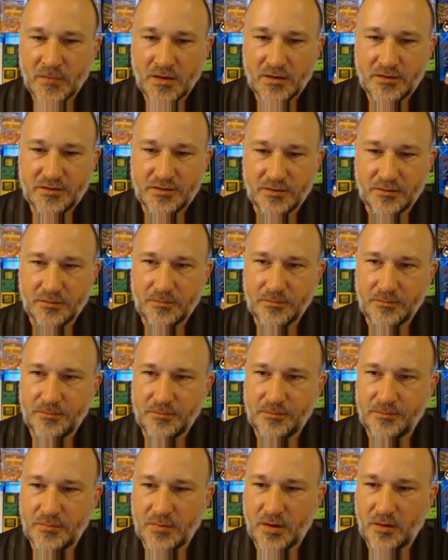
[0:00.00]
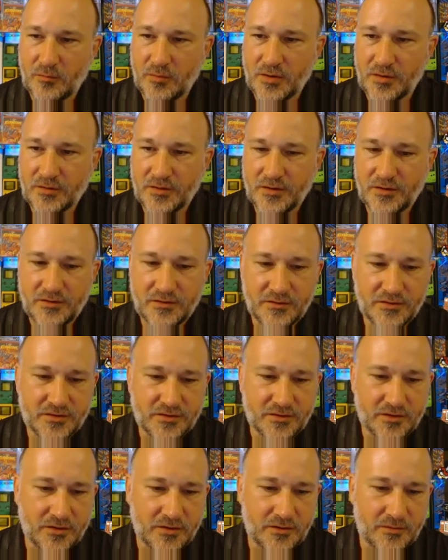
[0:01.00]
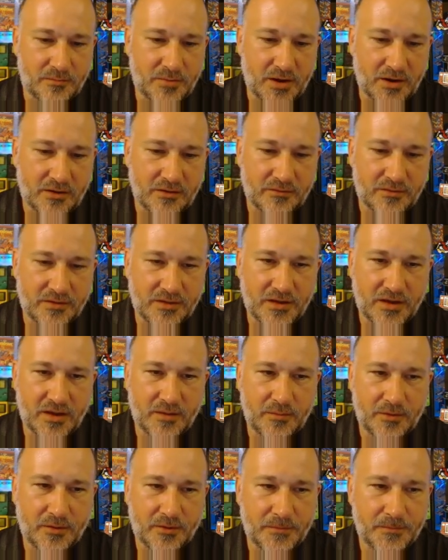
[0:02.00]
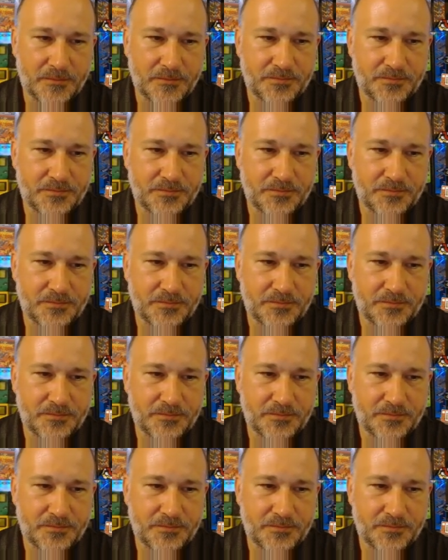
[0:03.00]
So what I'm going to do is going to go back over to the game here.